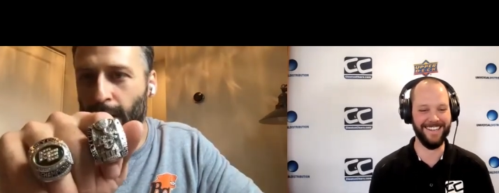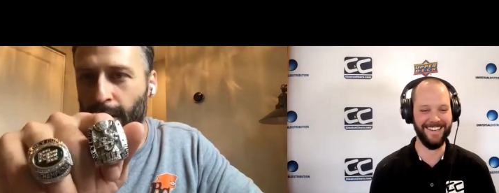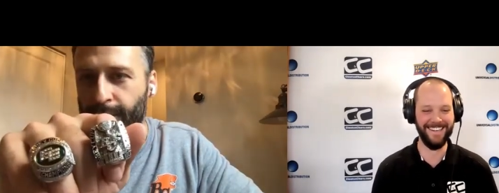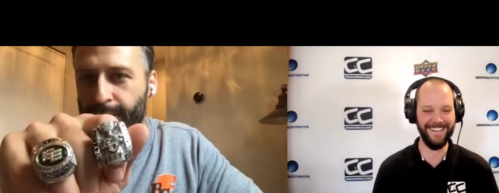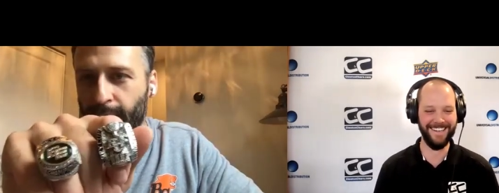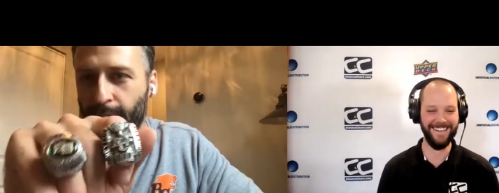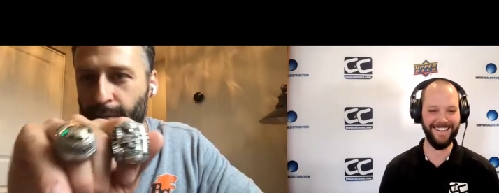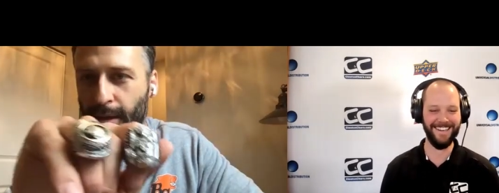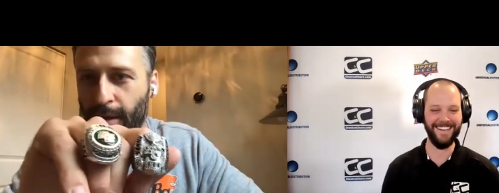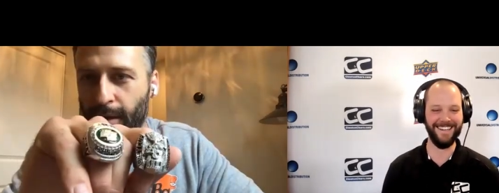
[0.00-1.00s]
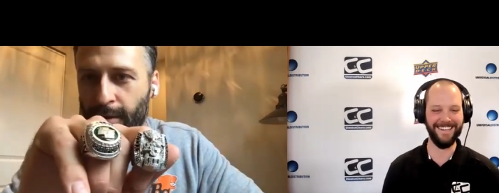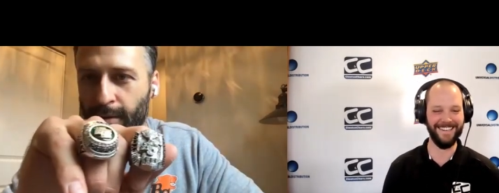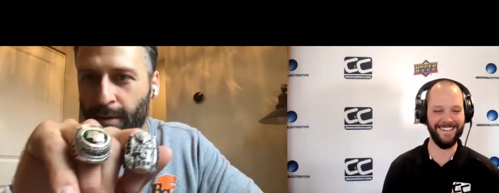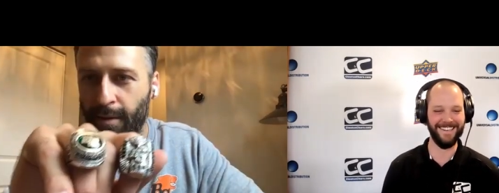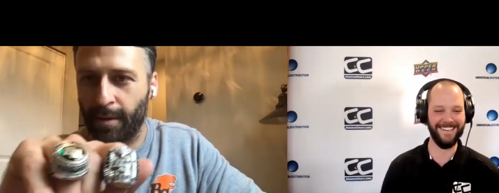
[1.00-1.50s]
Speaker 1: yeah. So
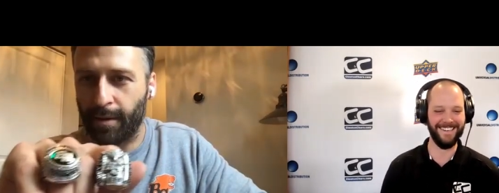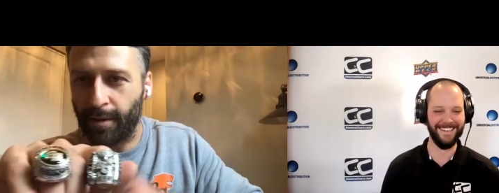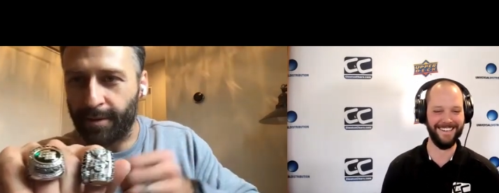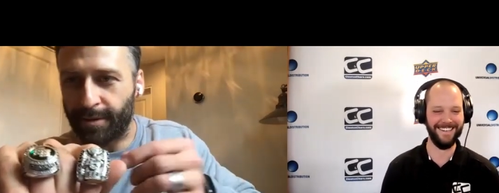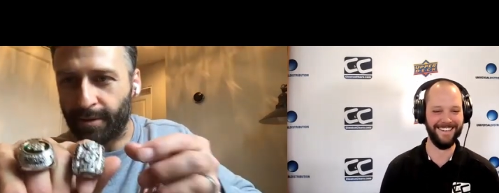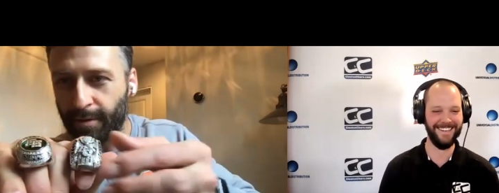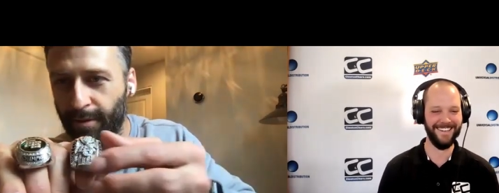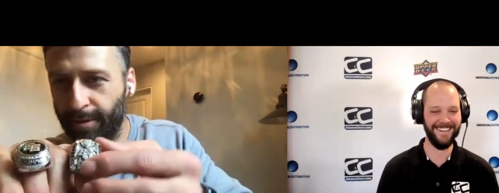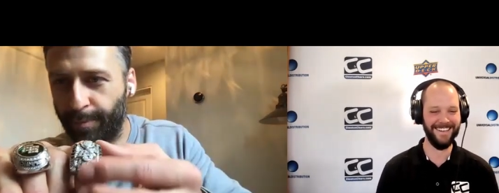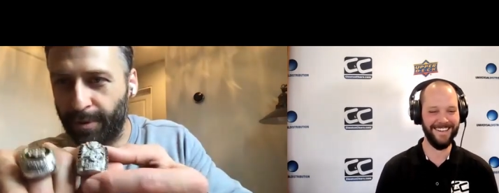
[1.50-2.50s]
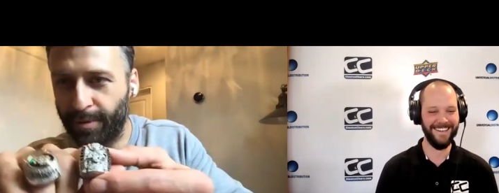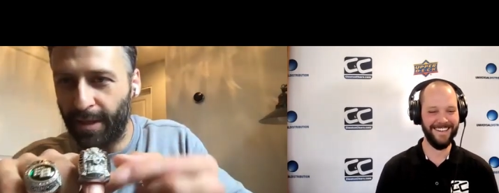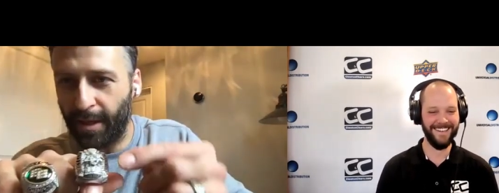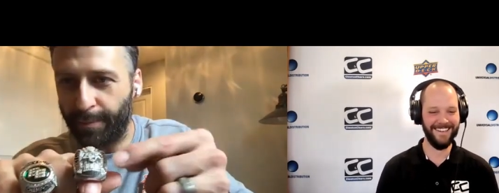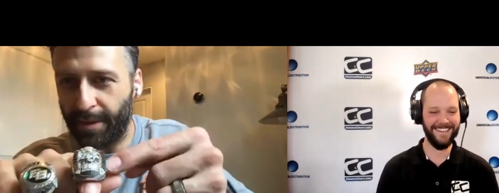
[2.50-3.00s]
uh, these are these are pretty
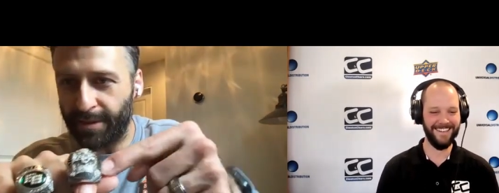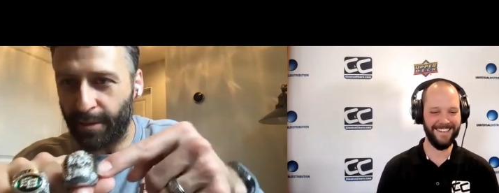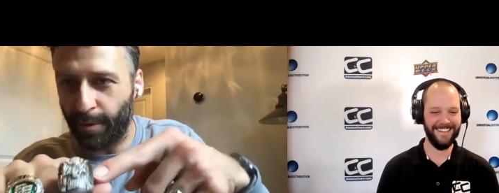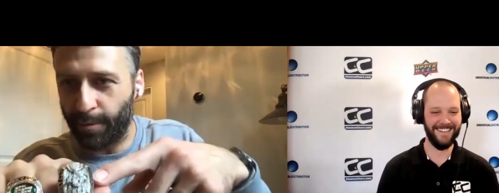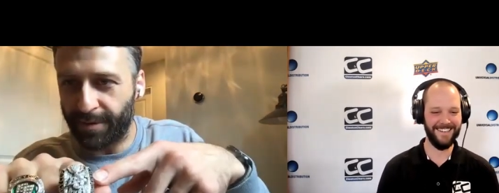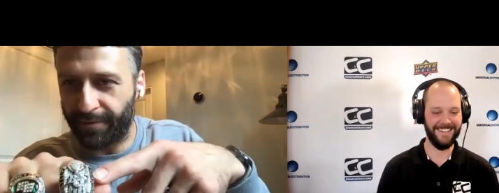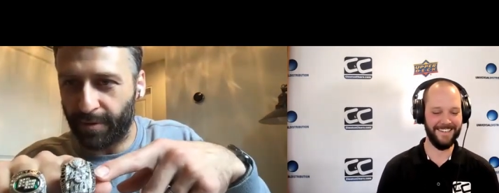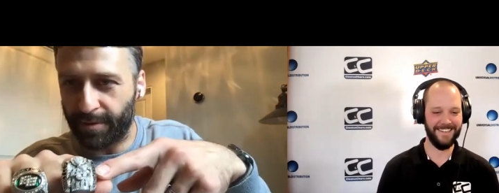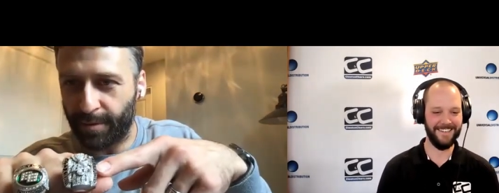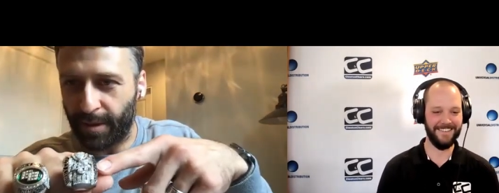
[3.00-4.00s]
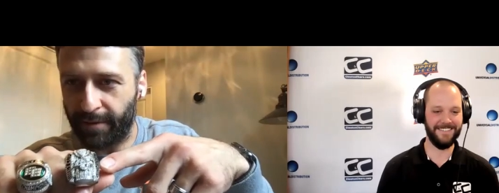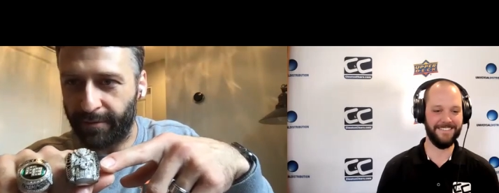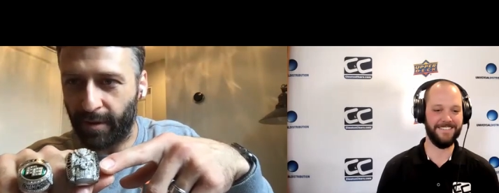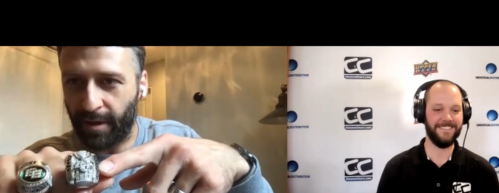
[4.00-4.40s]
sweet. Now the BC one was the first one ever.